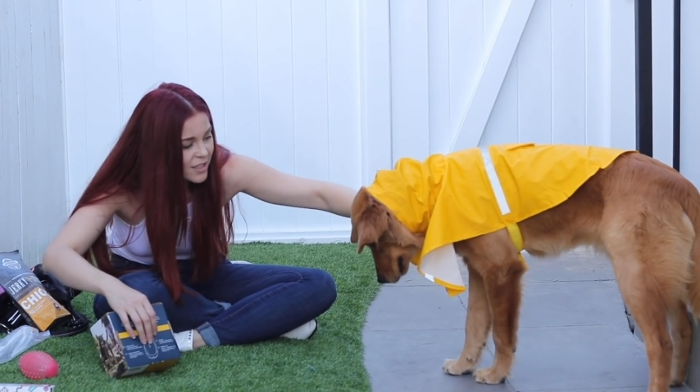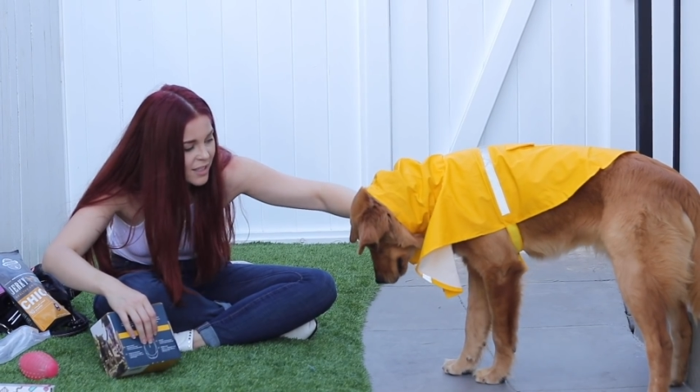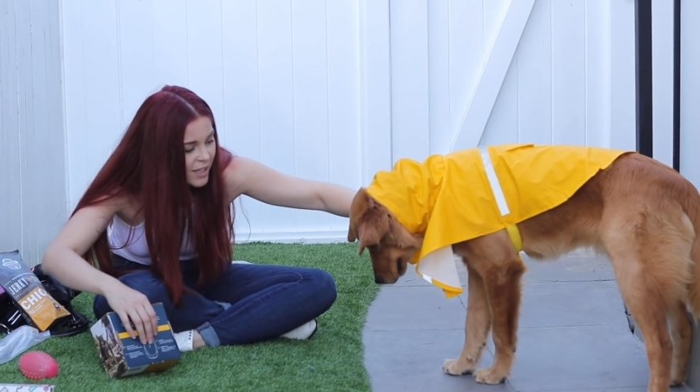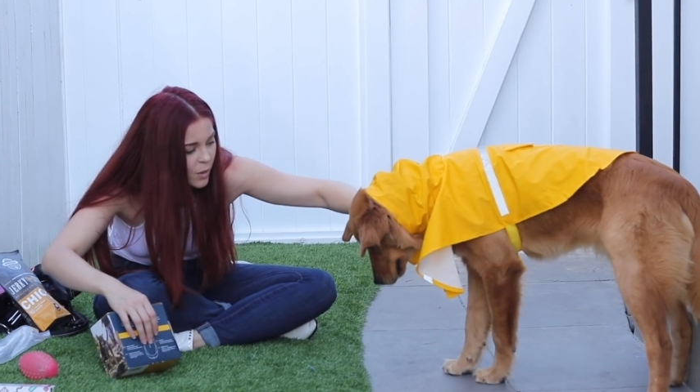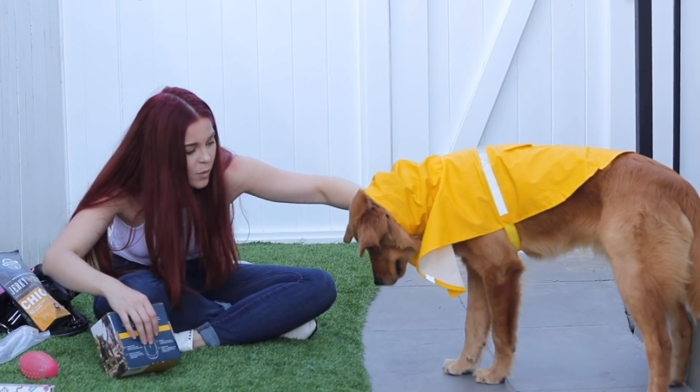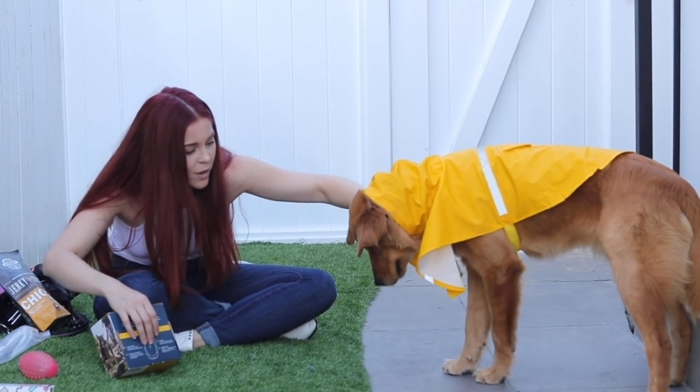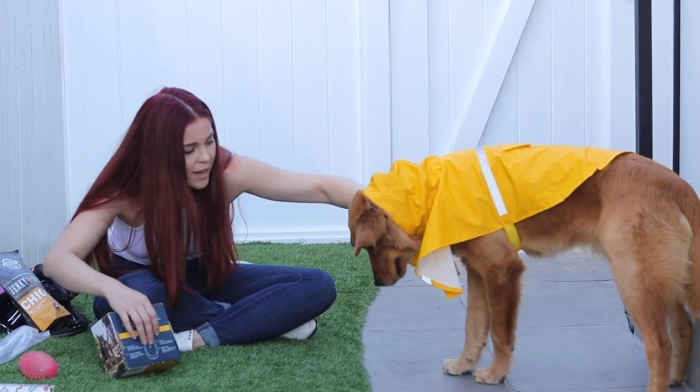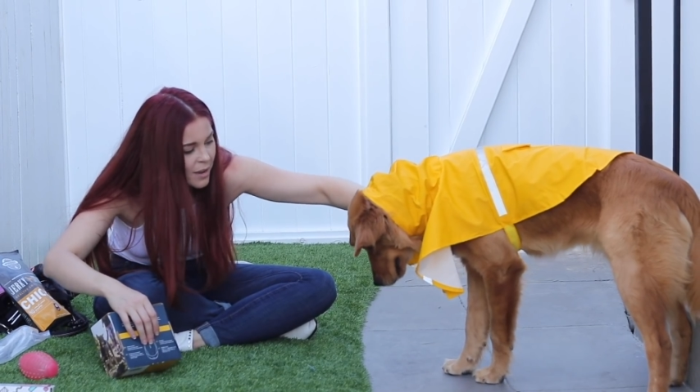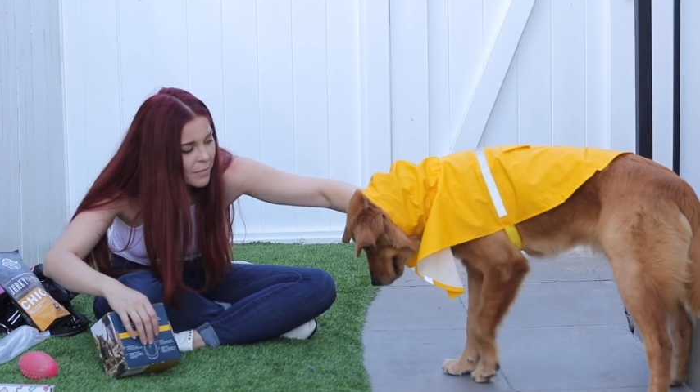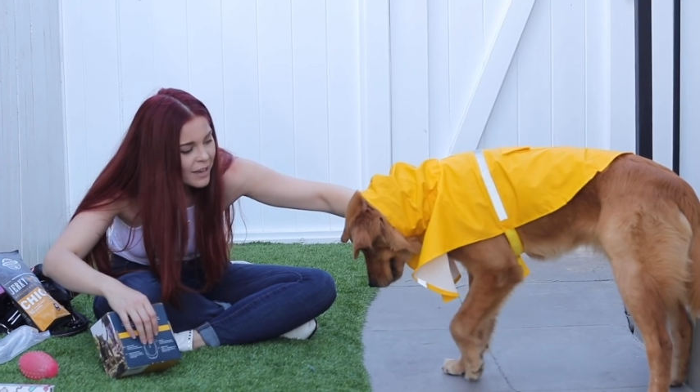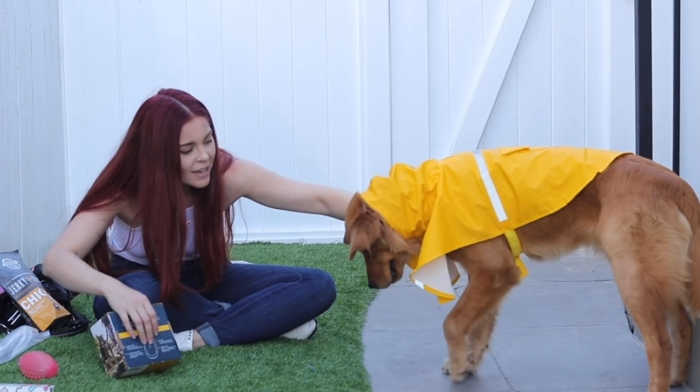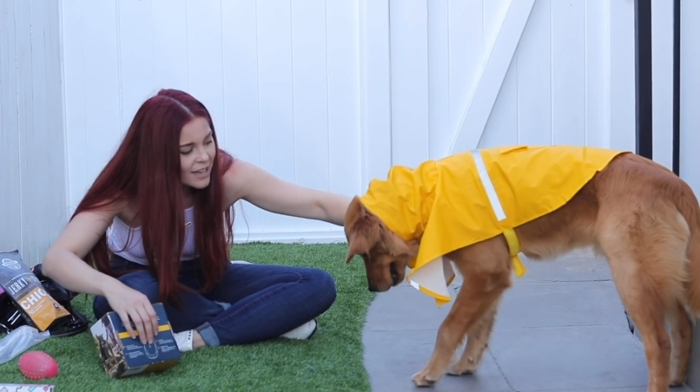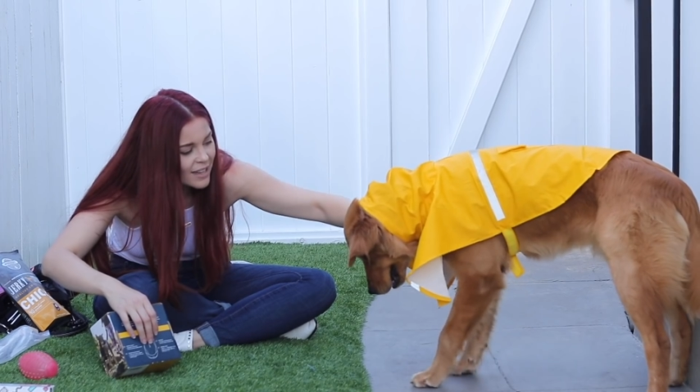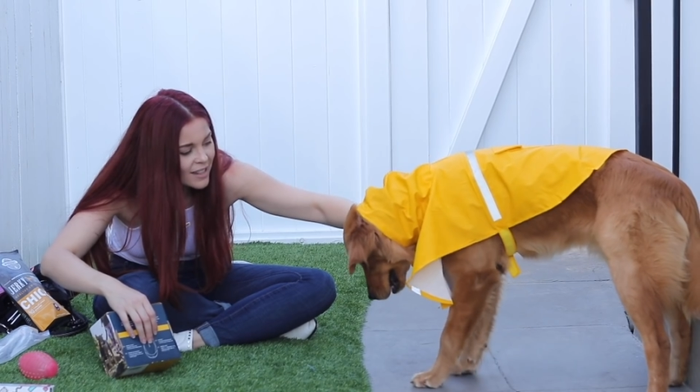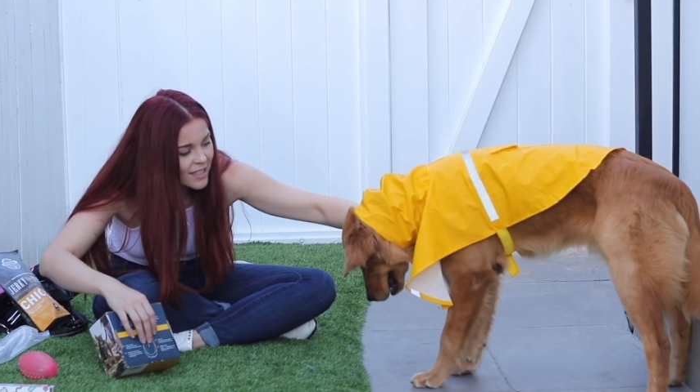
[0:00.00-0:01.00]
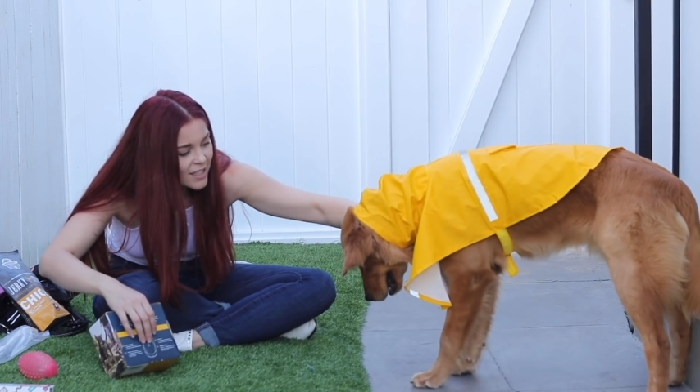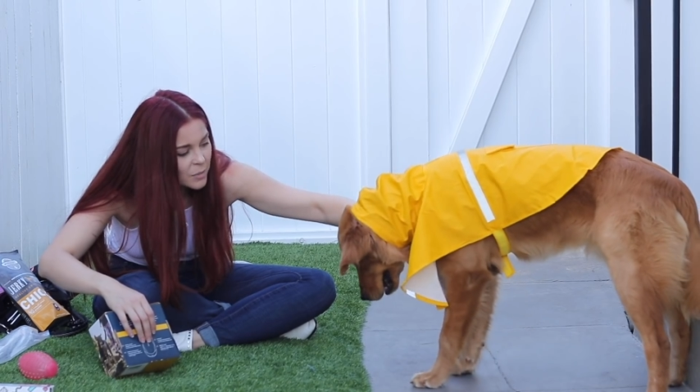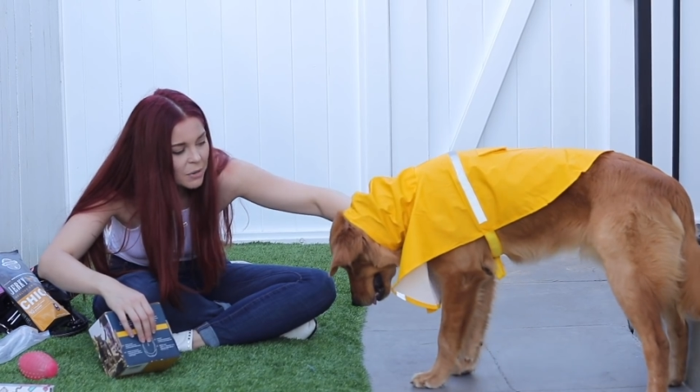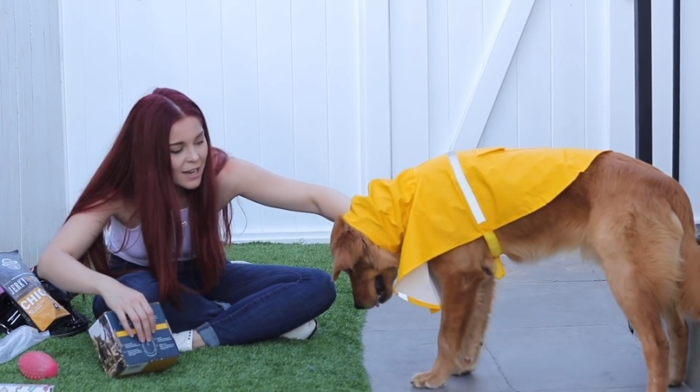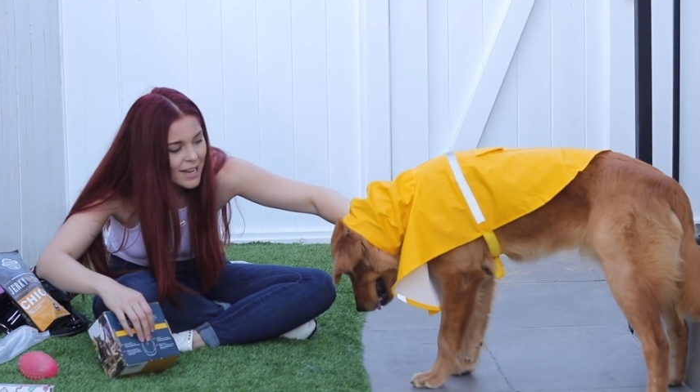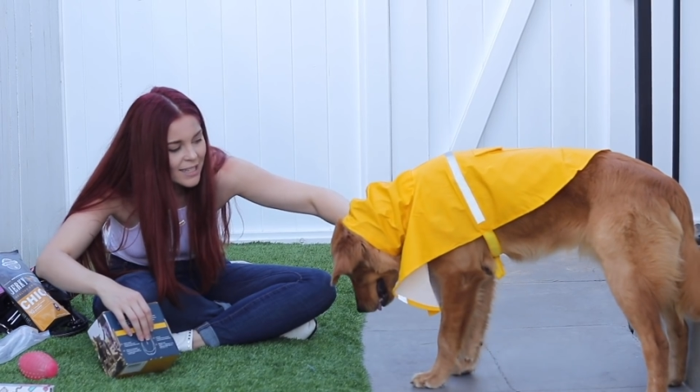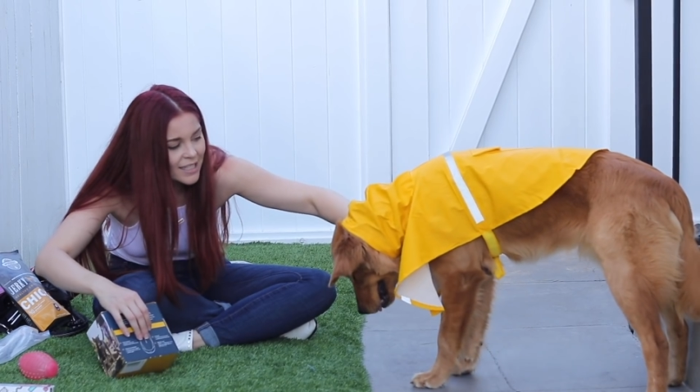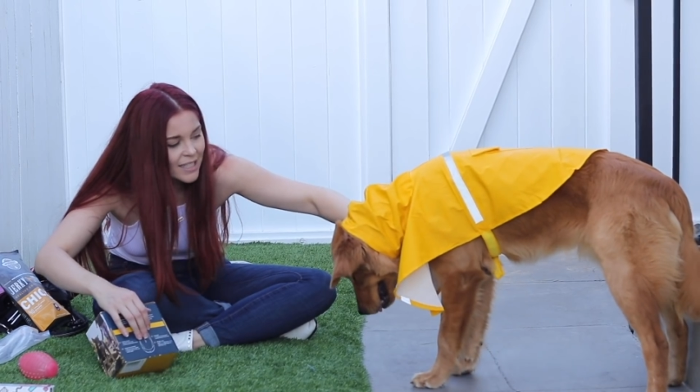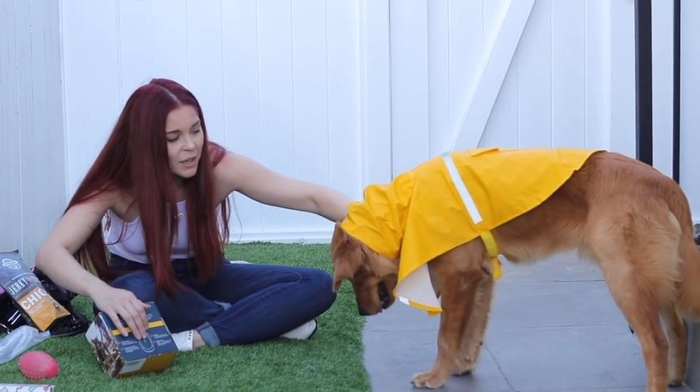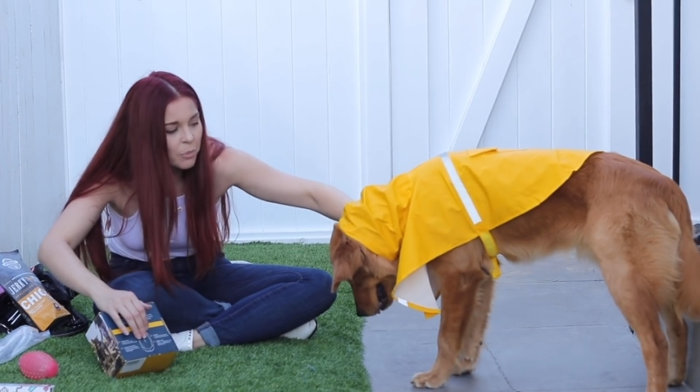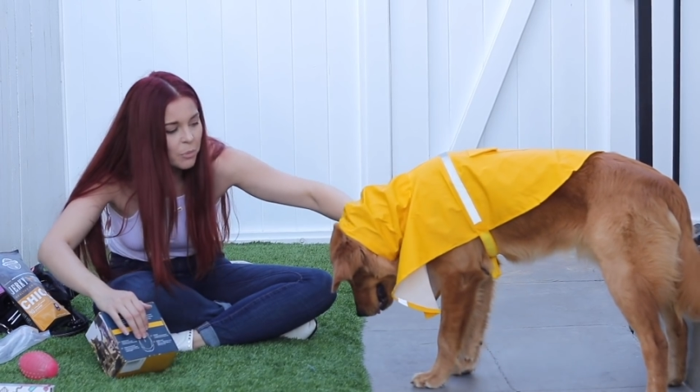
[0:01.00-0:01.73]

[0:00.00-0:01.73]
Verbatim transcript: He's like, why am I in this plastic